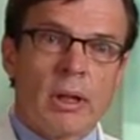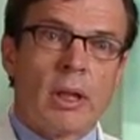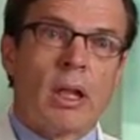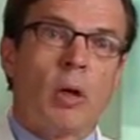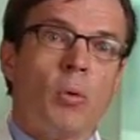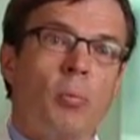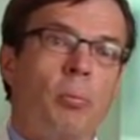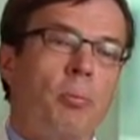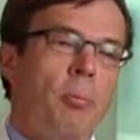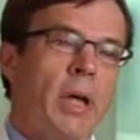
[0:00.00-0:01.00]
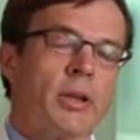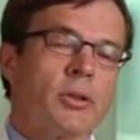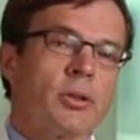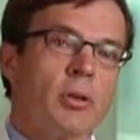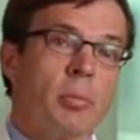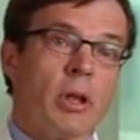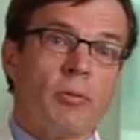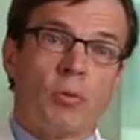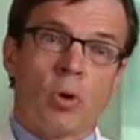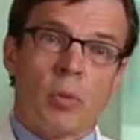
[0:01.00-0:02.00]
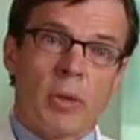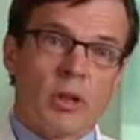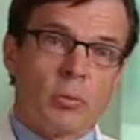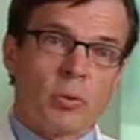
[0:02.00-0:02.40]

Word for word: Uh, patients can be informed as,